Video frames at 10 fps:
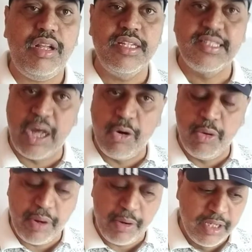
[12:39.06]
sound
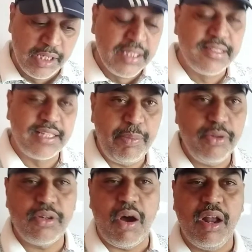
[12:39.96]
wave.
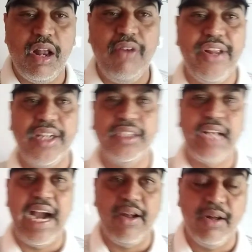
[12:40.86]
Suppose all of you are
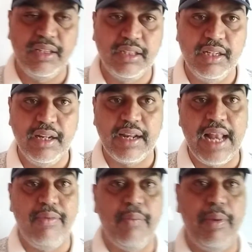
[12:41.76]
stand on the
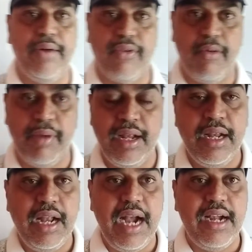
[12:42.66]
railway platform
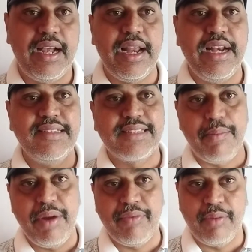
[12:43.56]
and train is
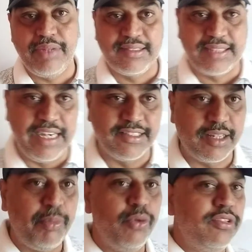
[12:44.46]
coming from that side.
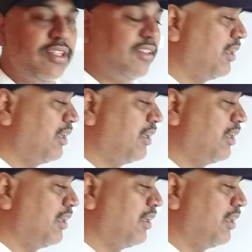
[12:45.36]
Suppose this is a